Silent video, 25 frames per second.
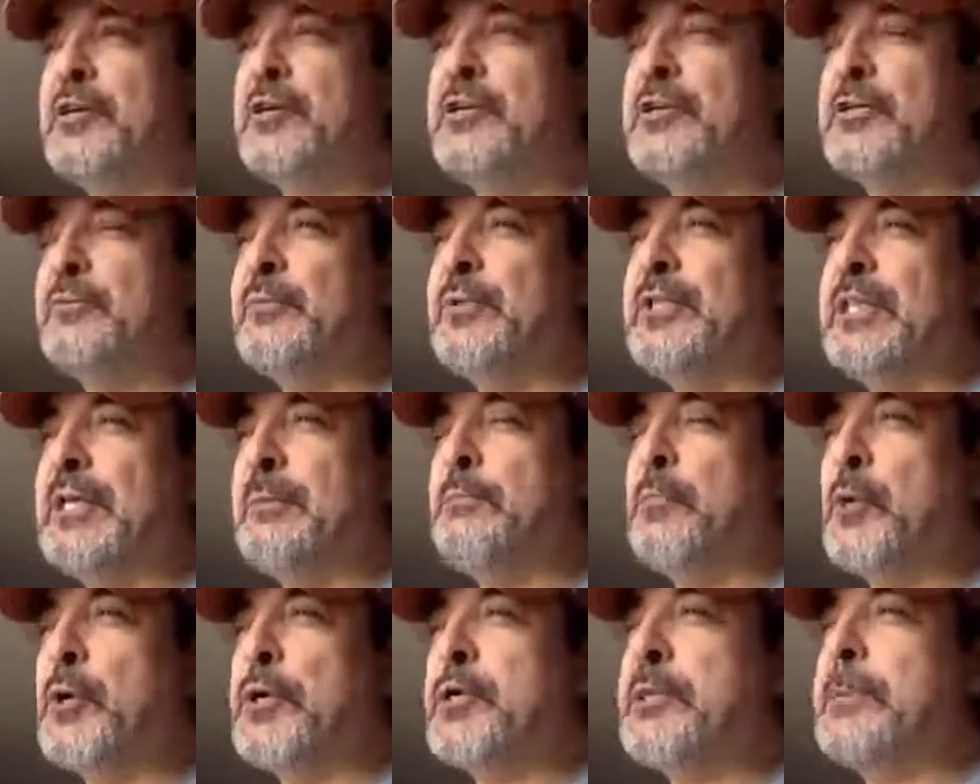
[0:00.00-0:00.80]
aren't really
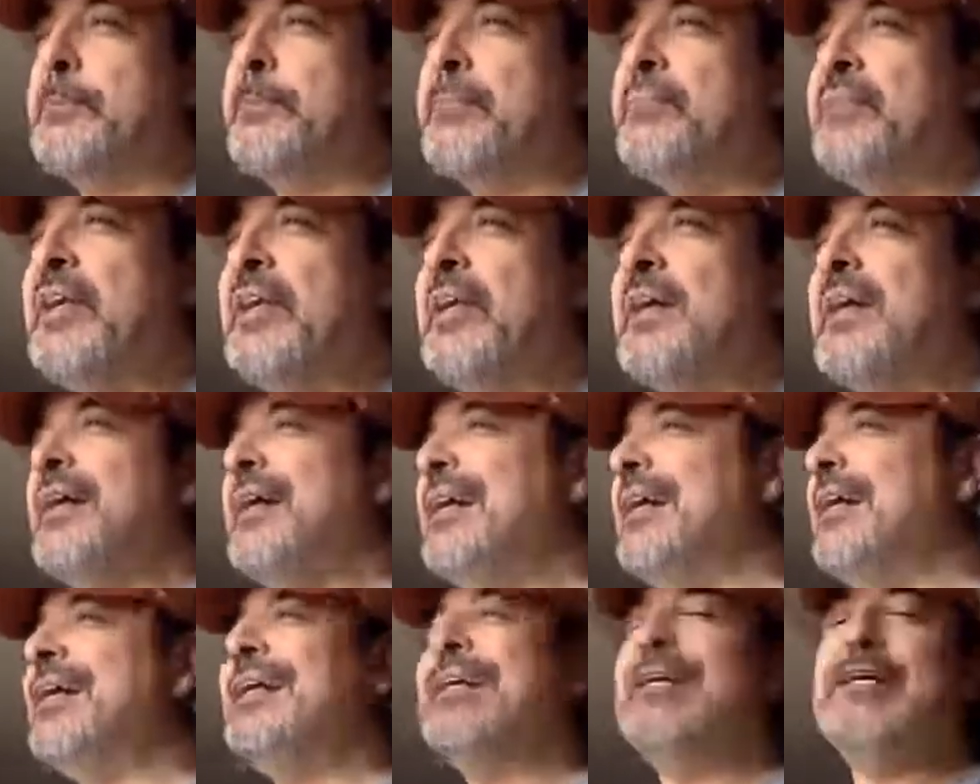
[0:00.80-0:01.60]
important.
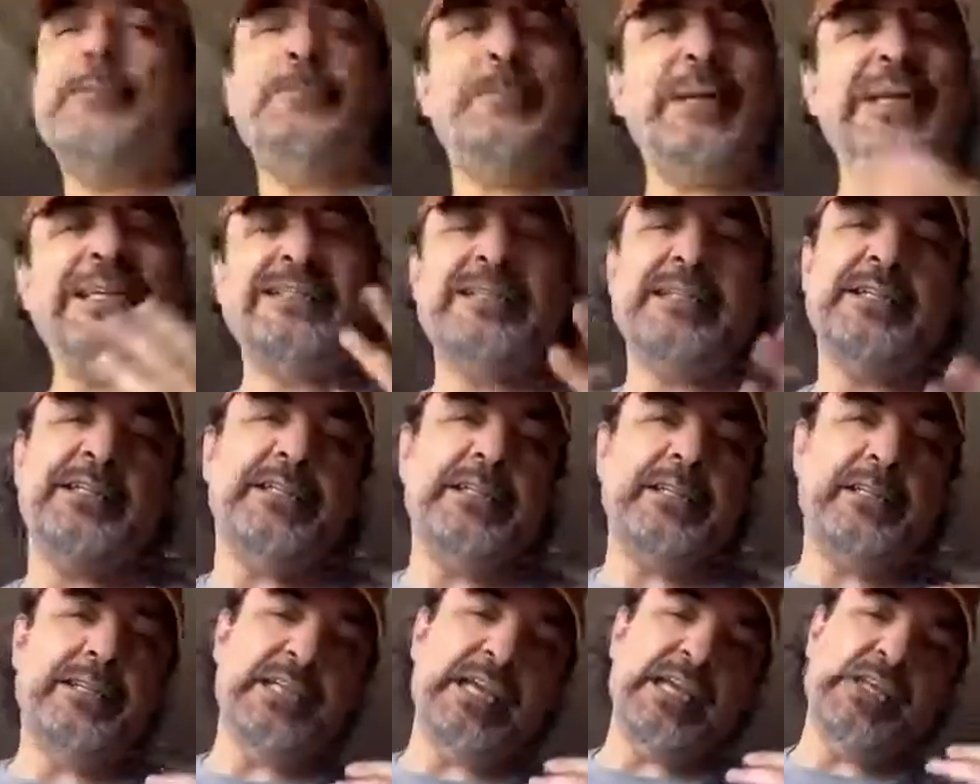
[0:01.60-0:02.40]

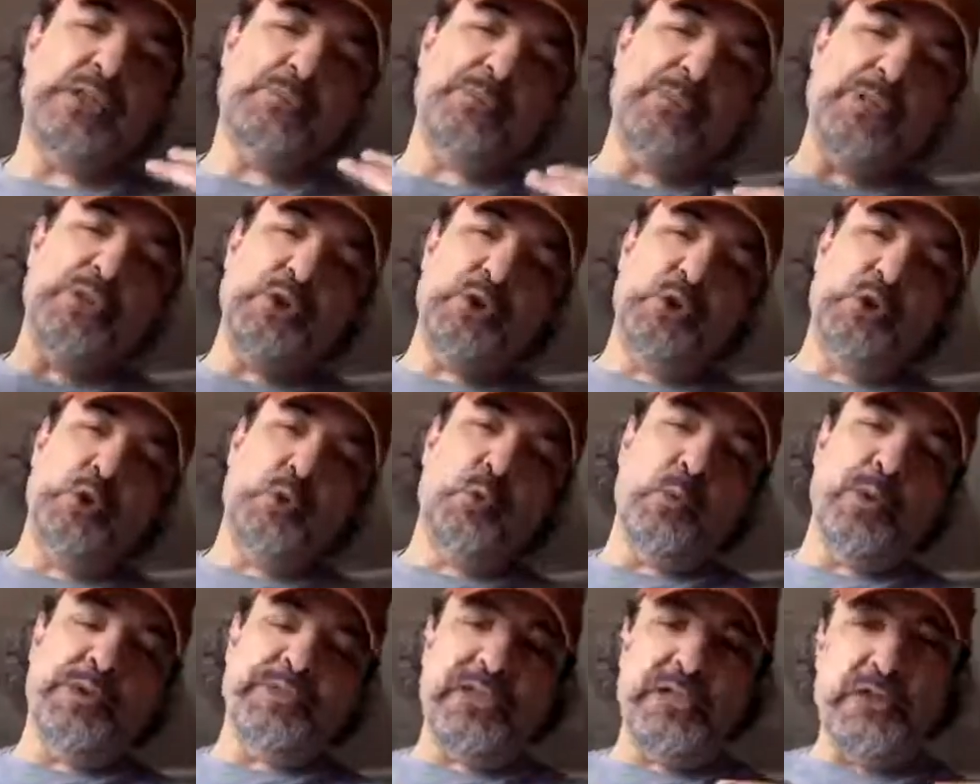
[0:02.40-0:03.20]
Basically, the
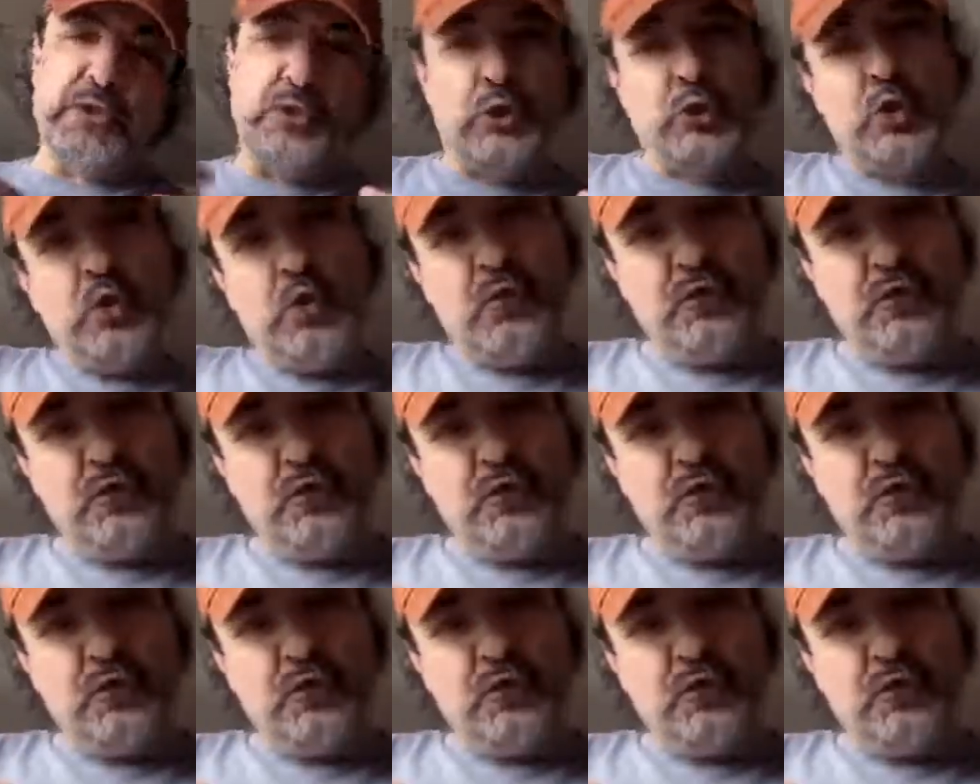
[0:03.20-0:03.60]
SBU, when they took